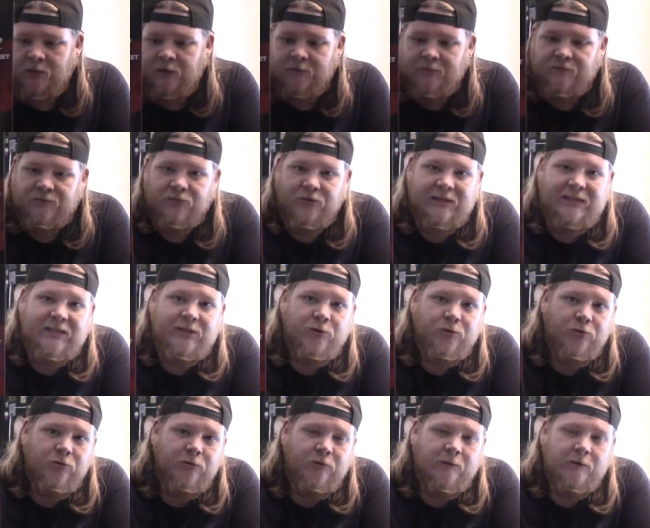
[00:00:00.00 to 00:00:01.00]
Freddy
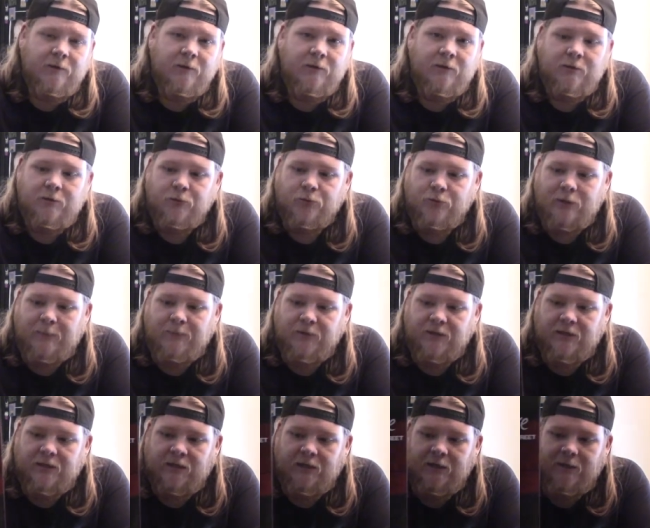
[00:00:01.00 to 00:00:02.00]
Krueger
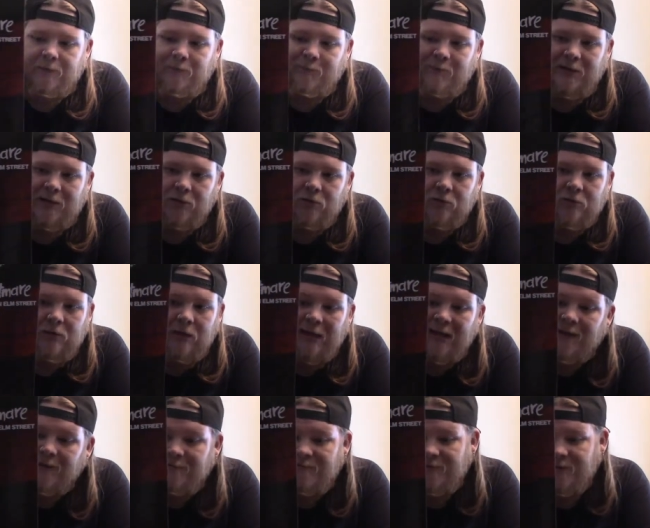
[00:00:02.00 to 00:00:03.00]
replica metal
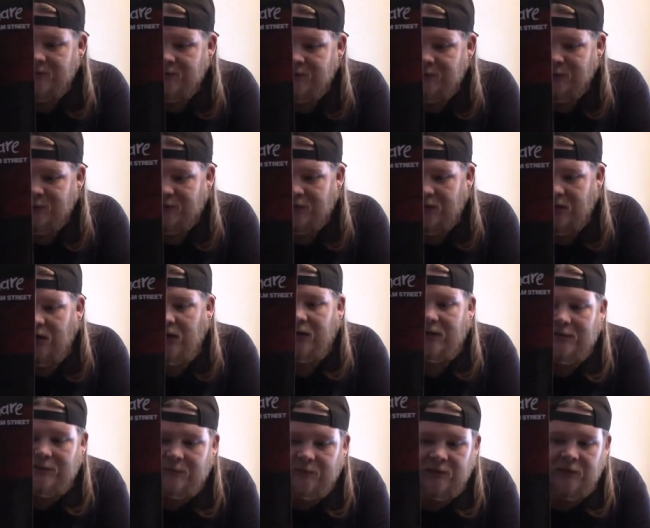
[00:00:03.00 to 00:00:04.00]
glove is what they're
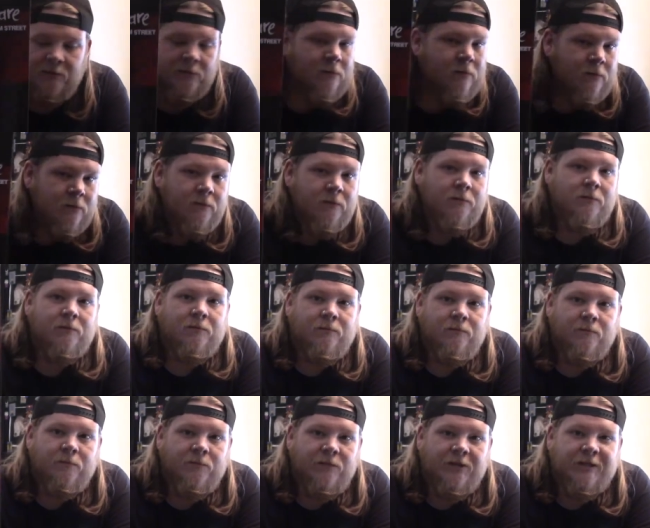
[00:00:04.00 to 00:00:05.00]
calling it. But,
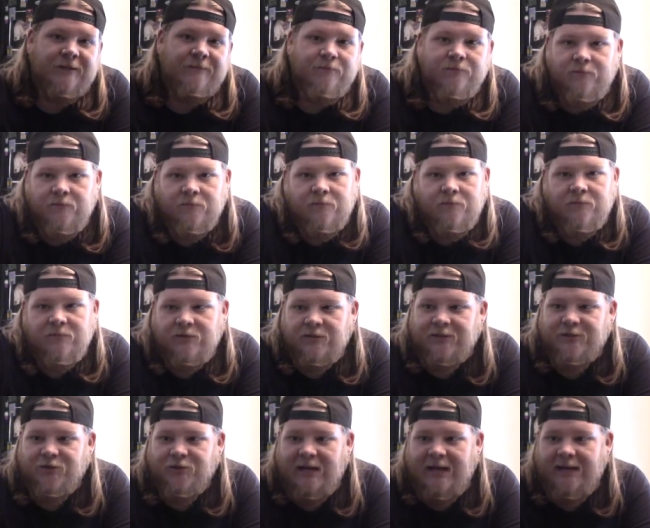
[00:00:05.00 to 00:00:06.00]
you know,
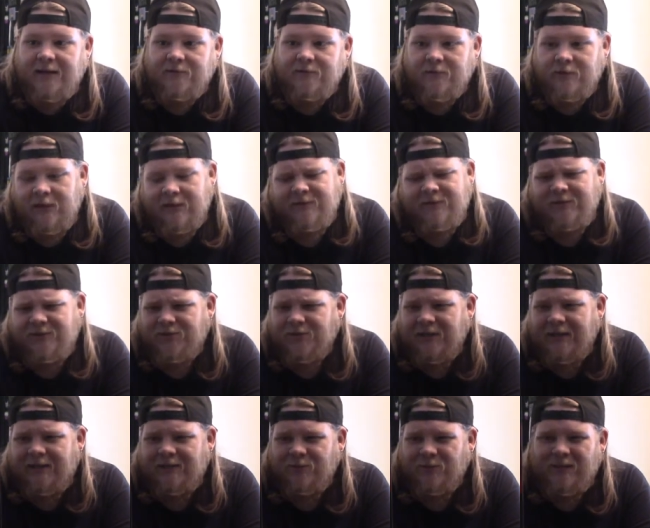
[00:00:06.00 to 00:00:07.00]
scissor hand, not scissor
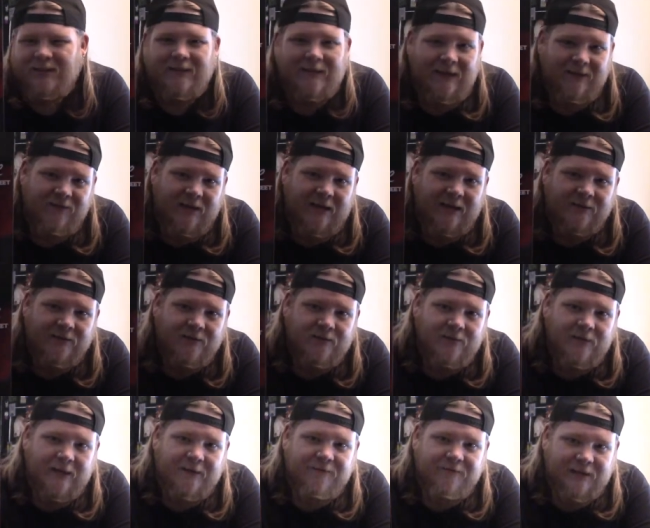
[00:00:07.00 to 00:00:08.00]
hands, what? Knife hands,
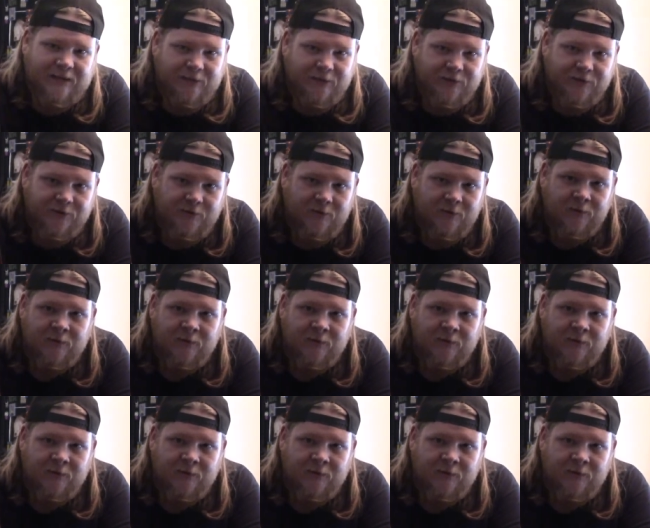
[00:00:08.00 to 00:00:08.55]
knife fingers.